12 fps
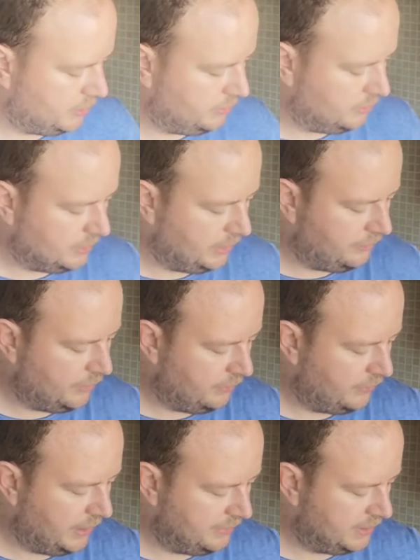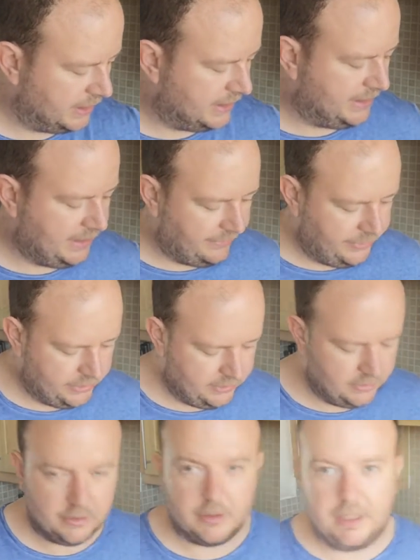2, 3, 4, 5, 6,
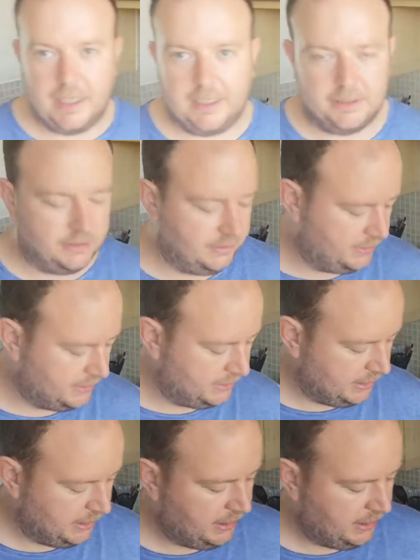7 cans.